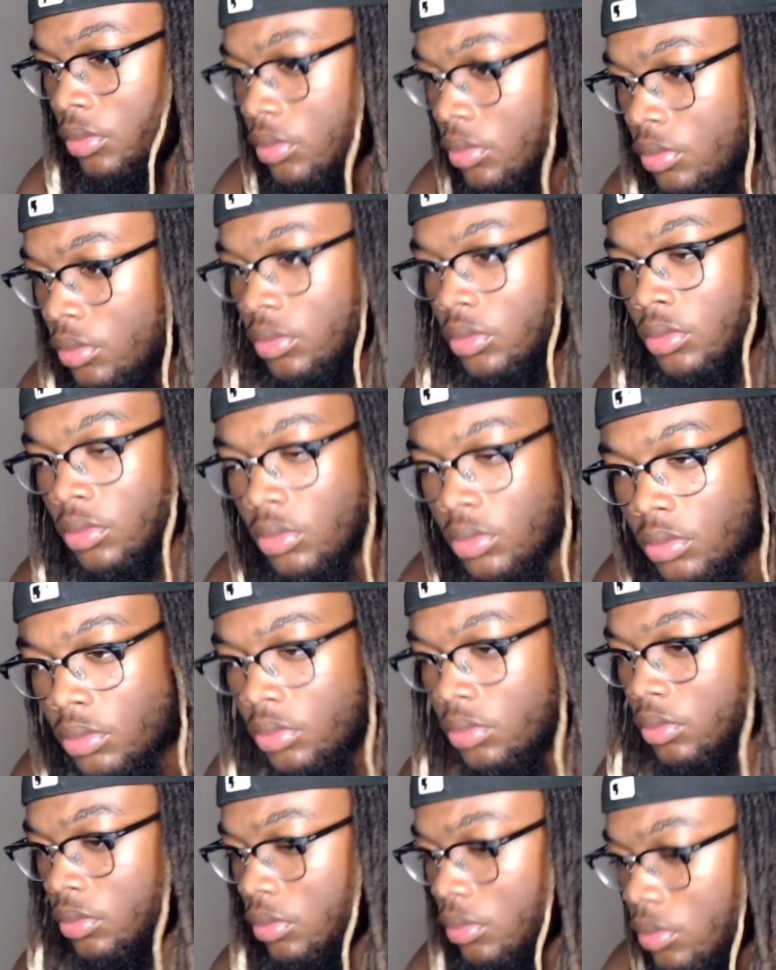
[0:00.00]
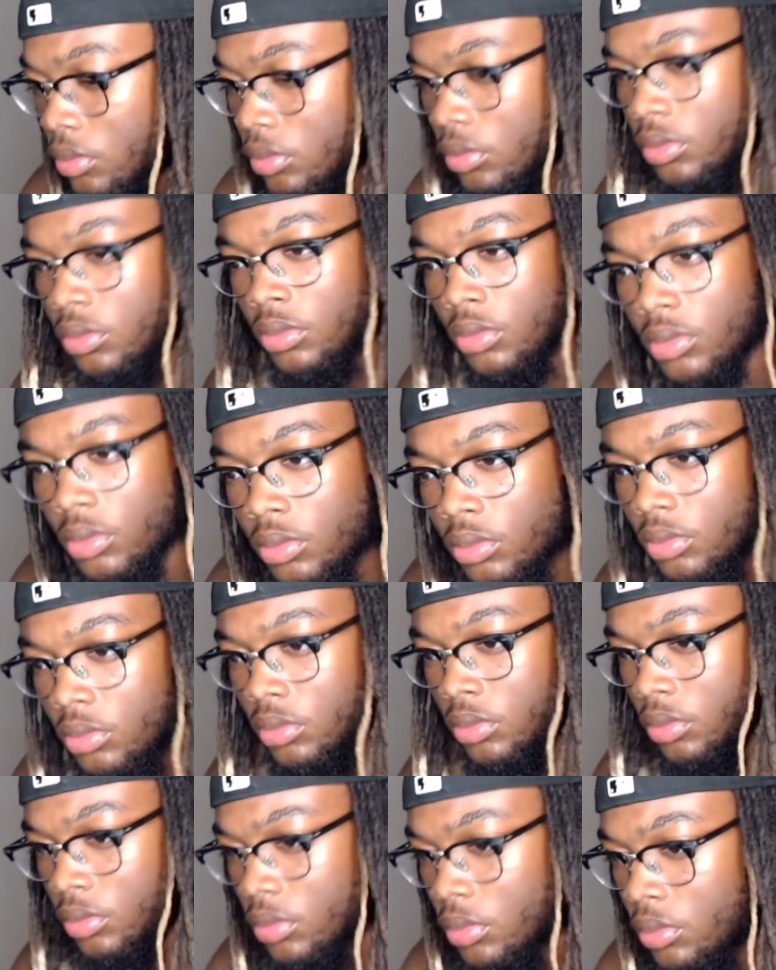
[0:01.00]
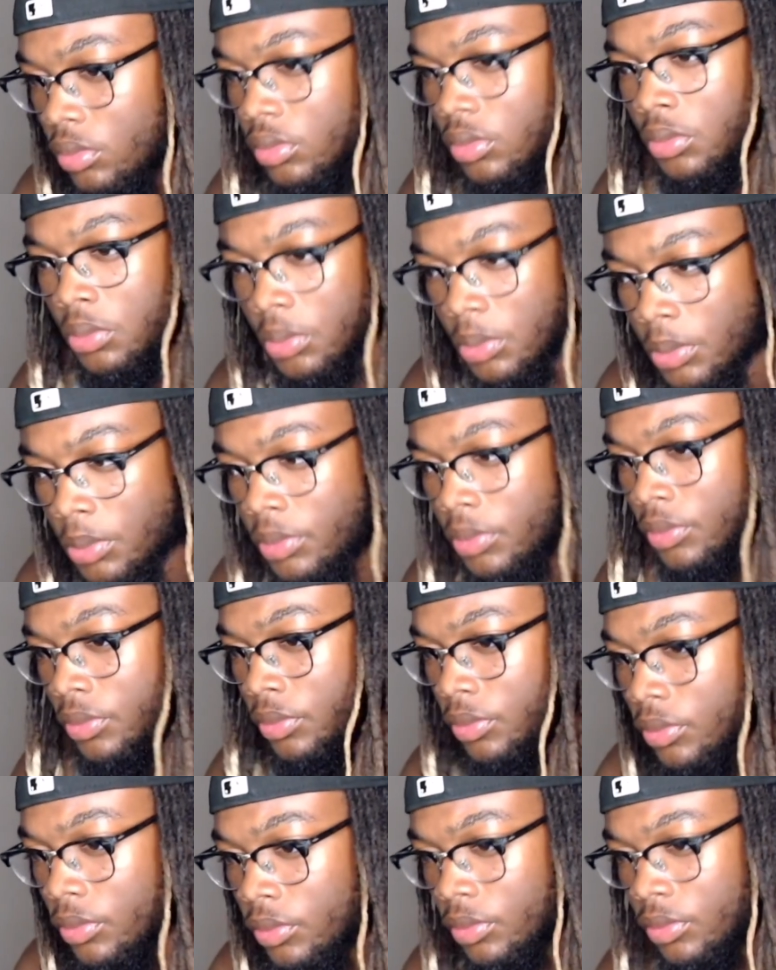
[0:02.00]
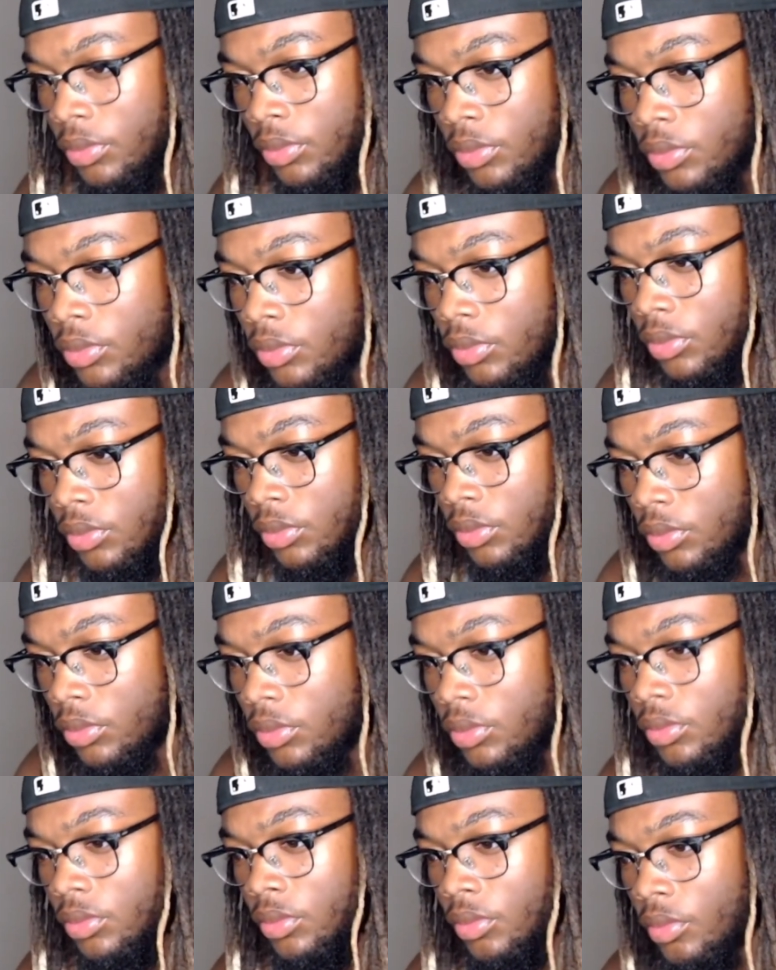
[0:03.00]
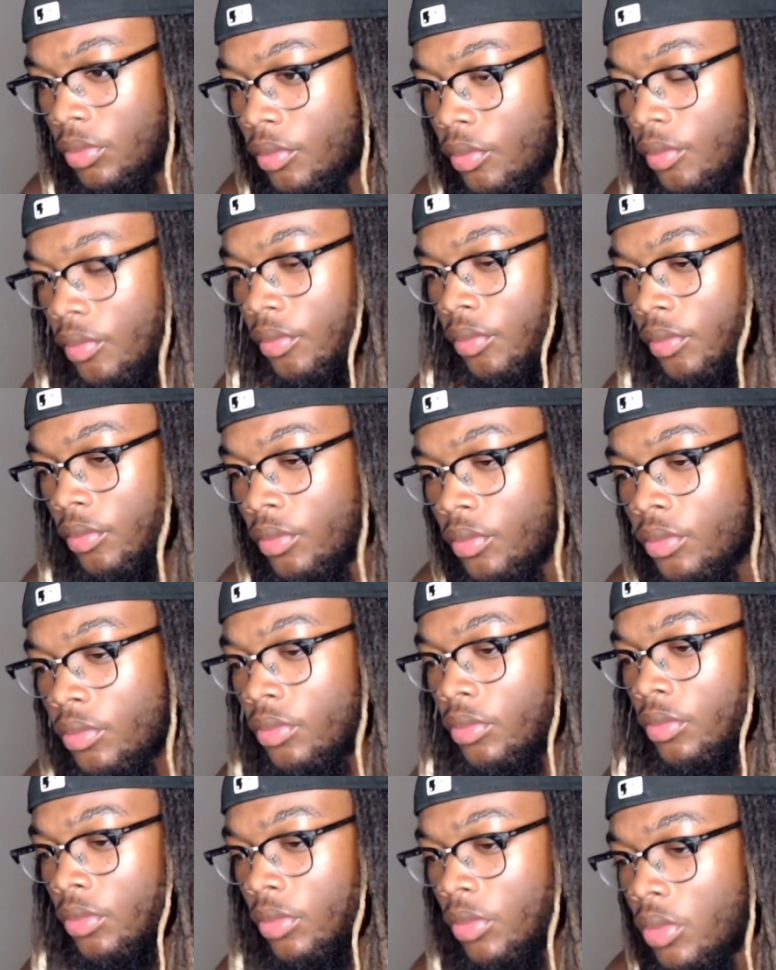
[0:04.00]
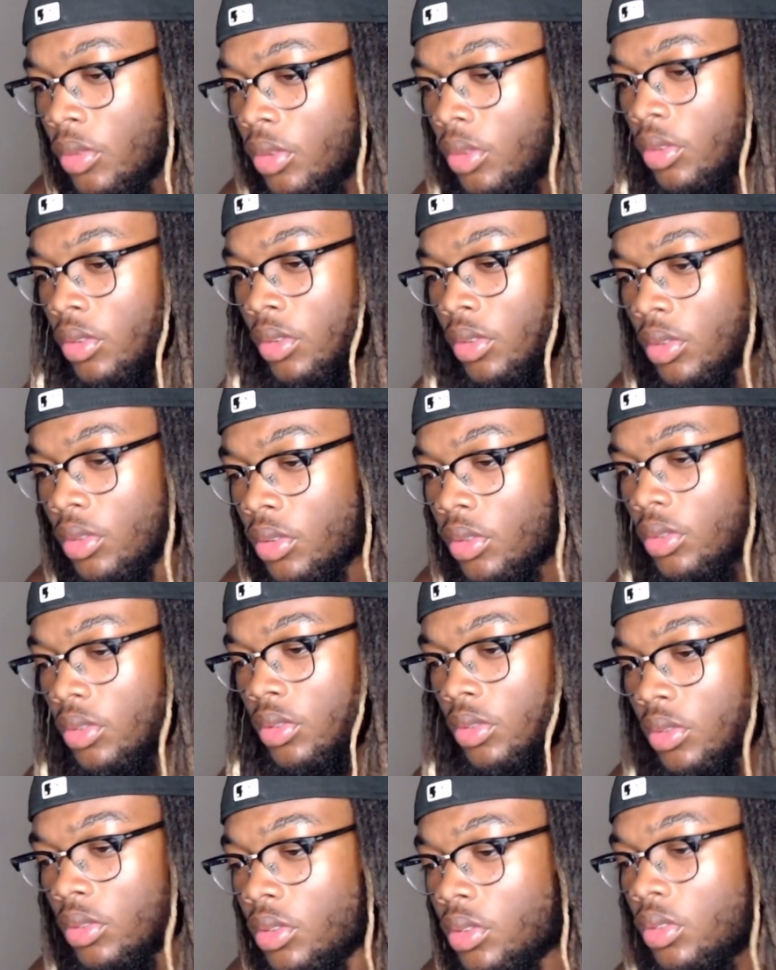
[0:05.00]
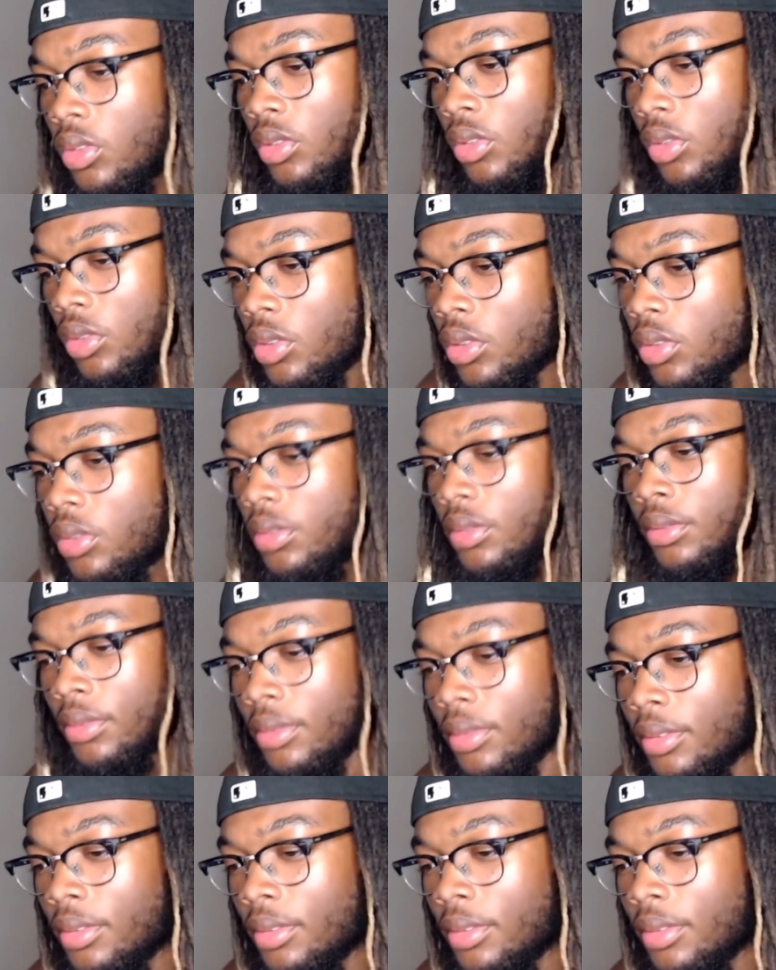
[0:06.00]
Nothing is said.